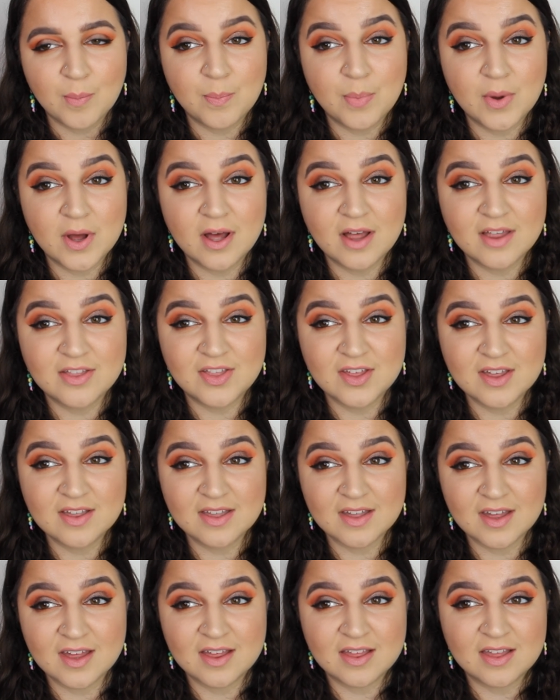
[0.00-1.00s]
But
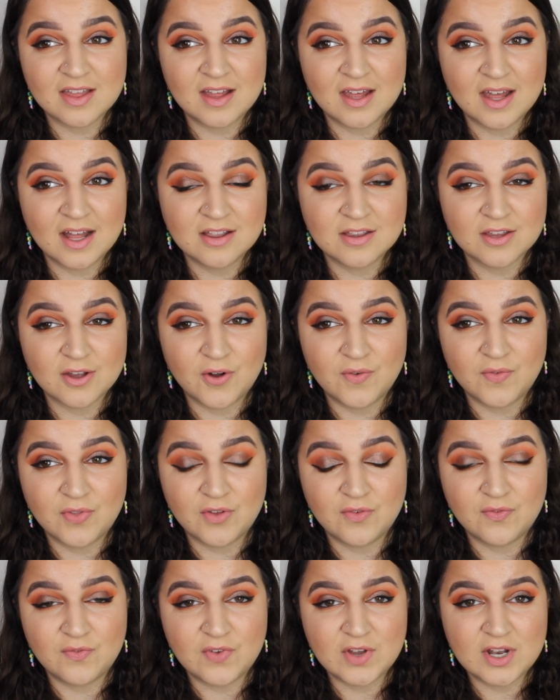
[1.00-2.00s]
this is the end of
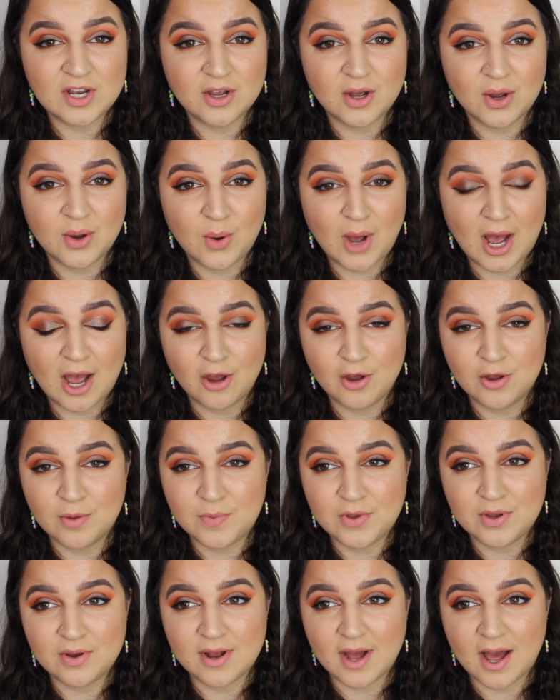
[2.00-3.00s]
the video. I
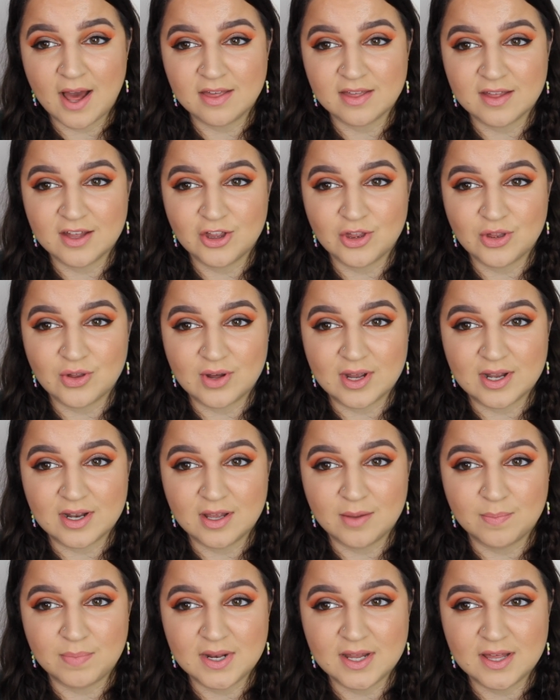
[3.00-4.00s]
hope you guys enjoyed
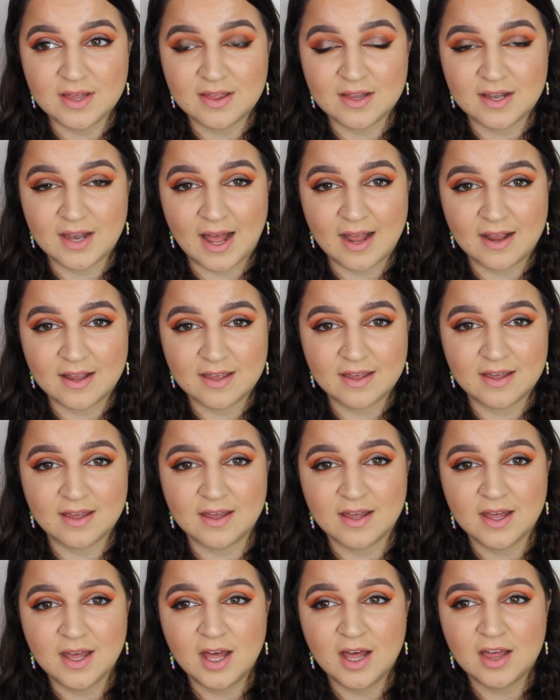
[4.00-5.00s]
it. Please like
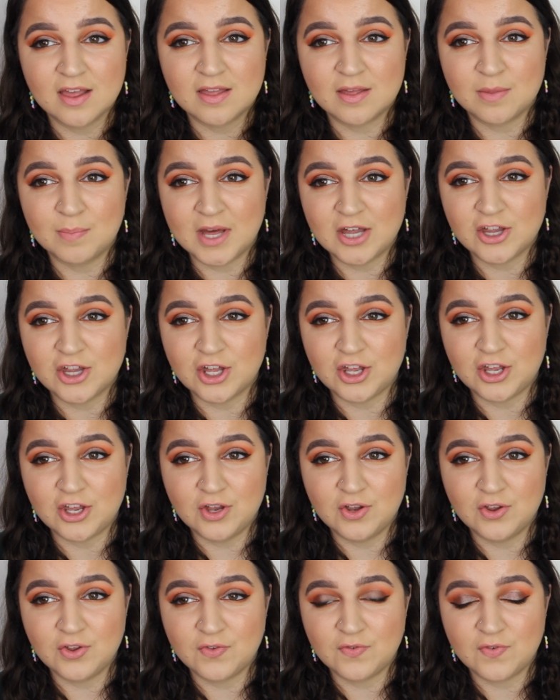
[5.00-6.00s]
it, smash it,
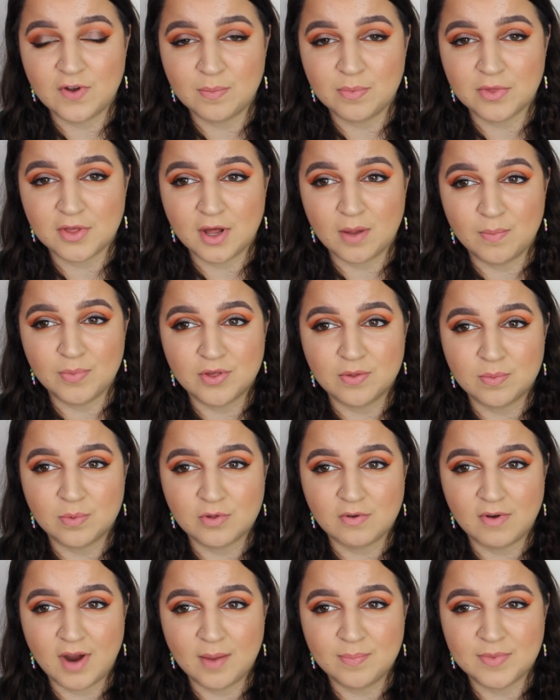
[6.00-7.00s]
huge thumbs up,
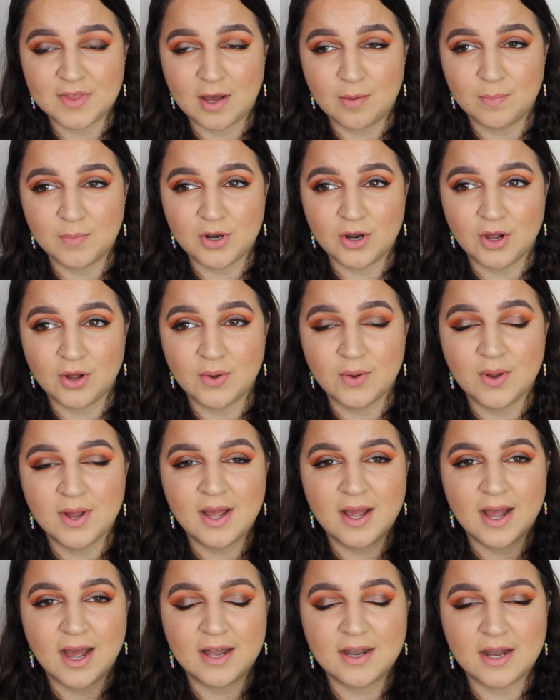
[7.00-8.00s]
subscribe down below,
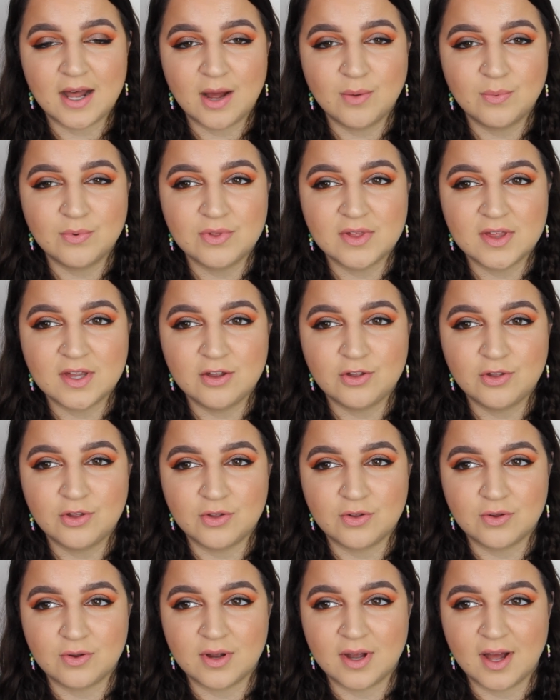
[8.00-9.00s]
and I will see you
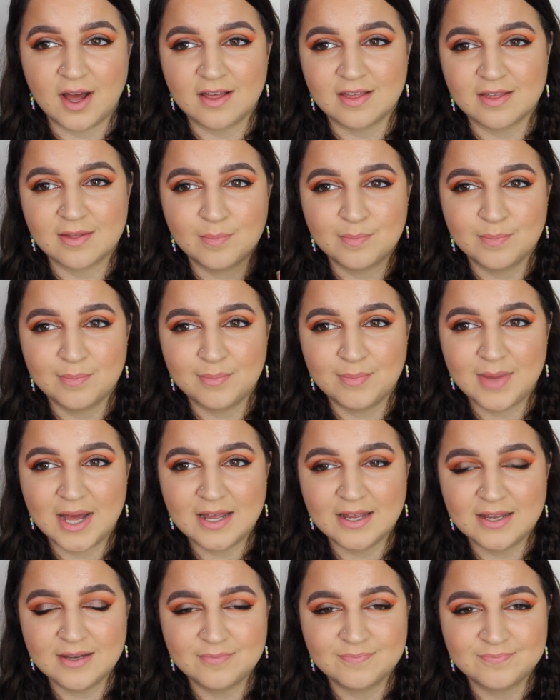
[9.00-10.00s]
soon, guys.
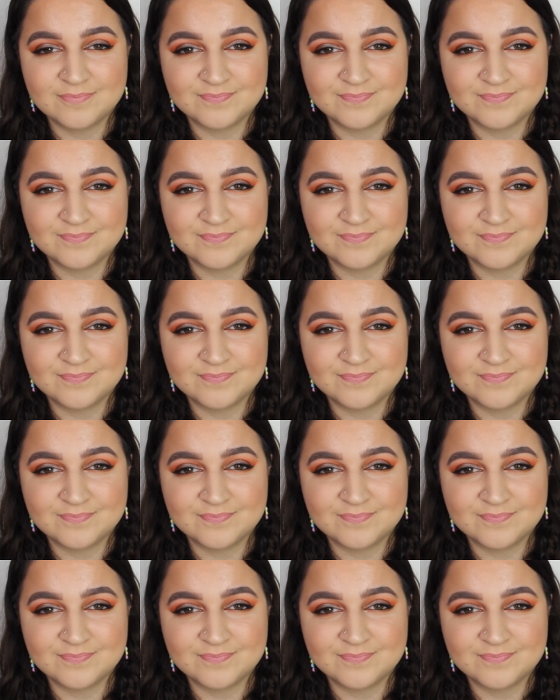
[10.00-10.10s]
Bye.